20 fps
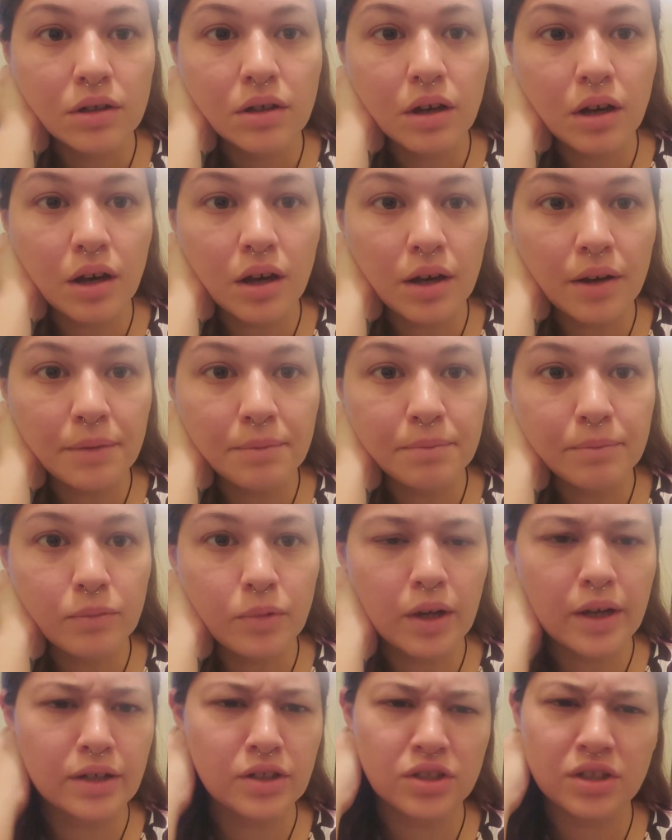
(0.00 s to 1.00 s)
Um,
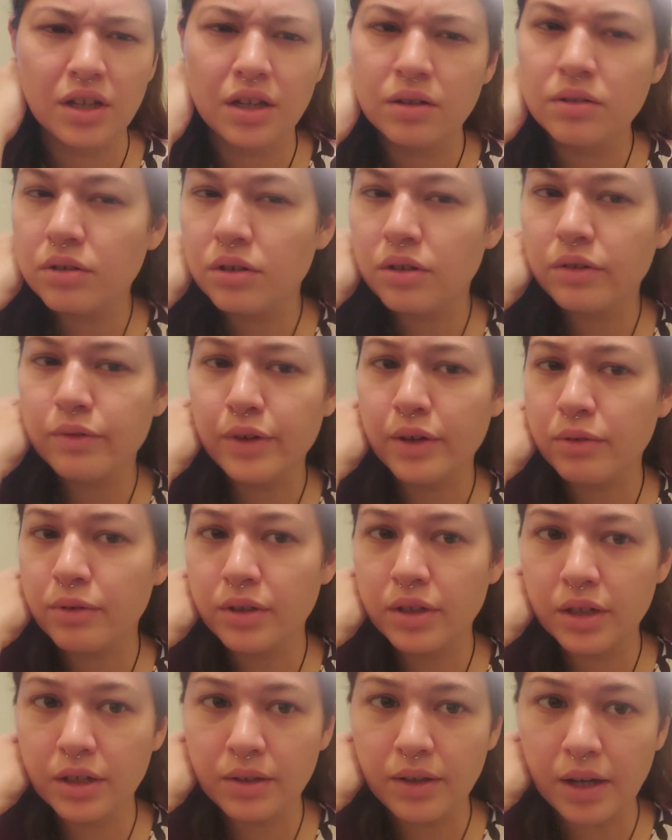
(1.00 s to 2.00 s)
well, actually, I don't know if I
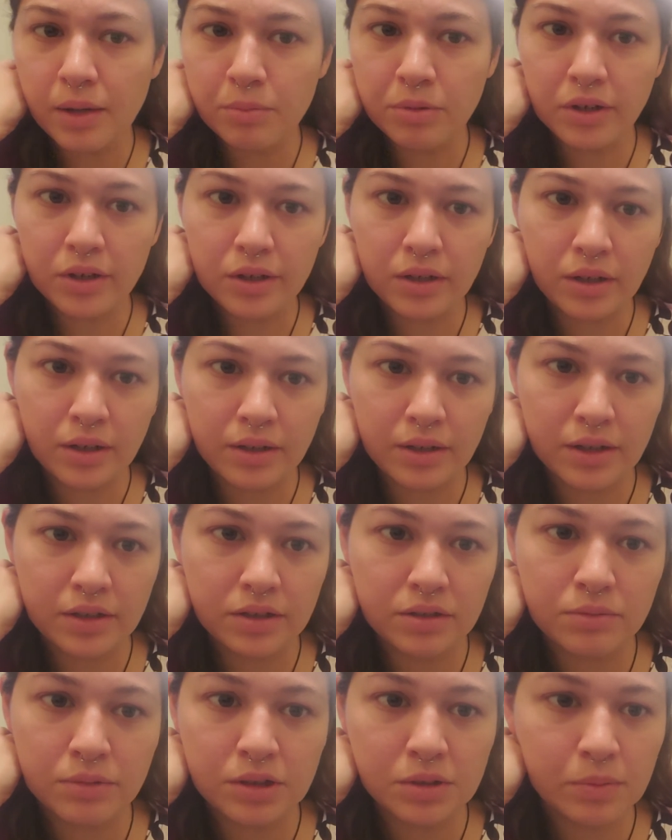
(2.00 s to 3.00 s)
really elaborated on that
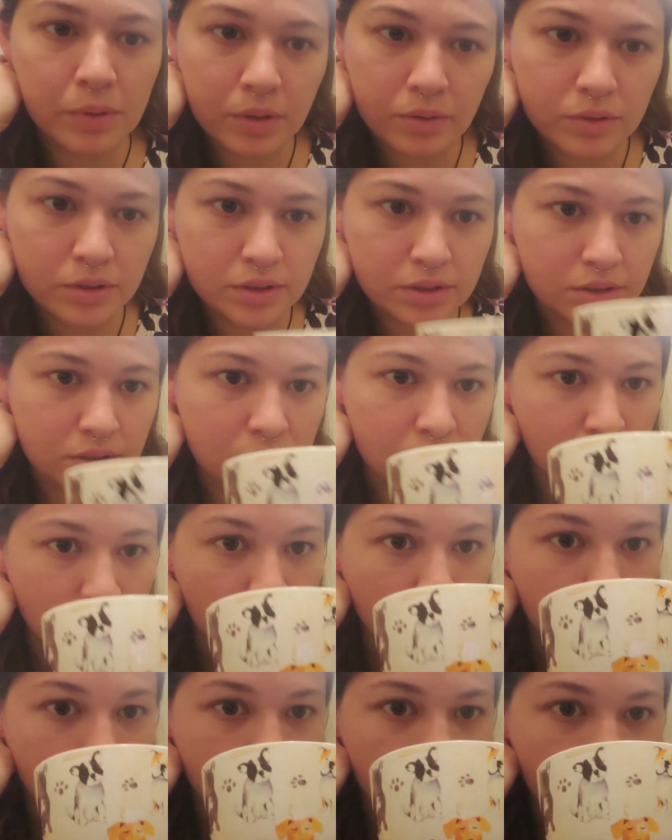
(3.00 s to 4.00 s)
too much, but it was
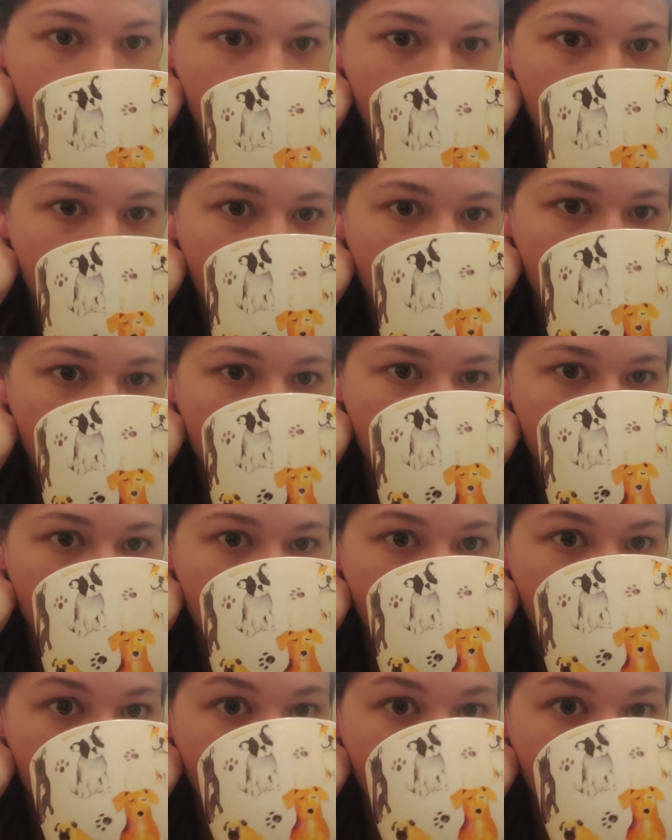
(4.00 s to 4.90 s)
stupid, and I don't want to deal with that